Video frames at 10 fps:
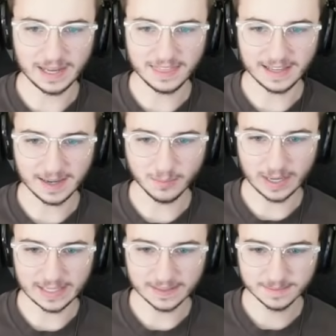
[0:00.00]
I think I'm
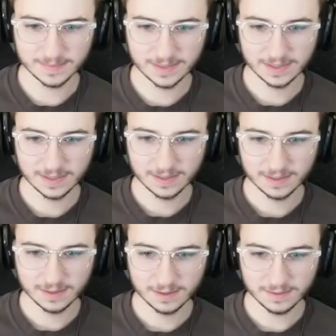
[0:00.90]
ready.
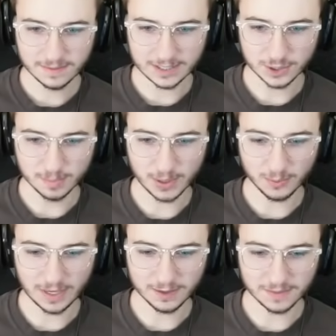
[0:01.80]
Got your boat
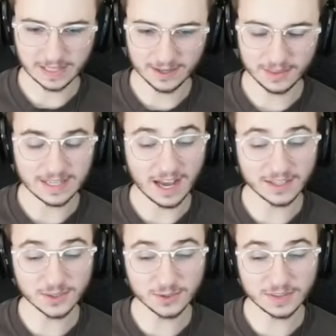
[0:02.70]
right over there. The
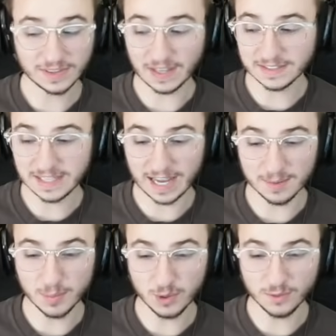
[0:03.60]
nozzle does kind
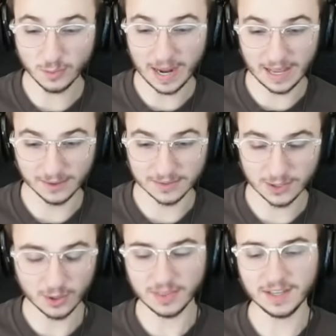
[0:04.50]
of move around,
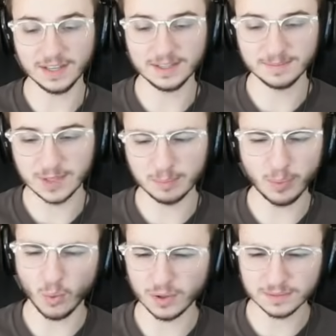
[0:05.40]
or the the
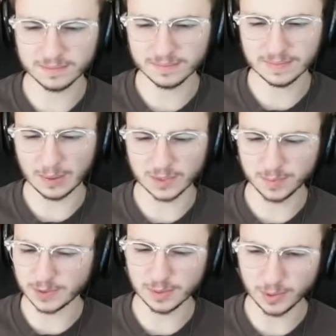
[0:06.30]
port that we're
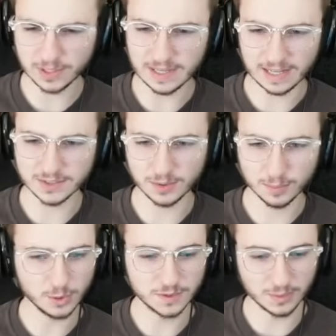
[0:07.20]
supposed to put the nozzle
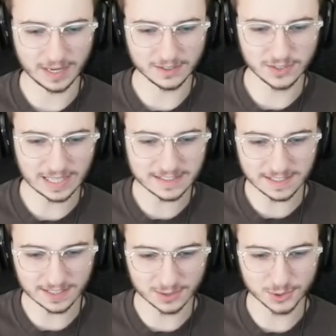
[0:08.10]
moves around. So that's a
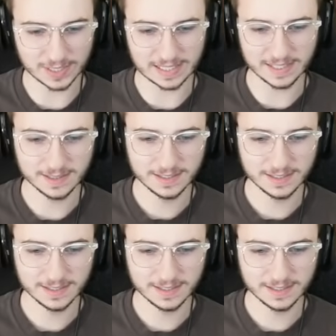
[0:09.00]
little tricky.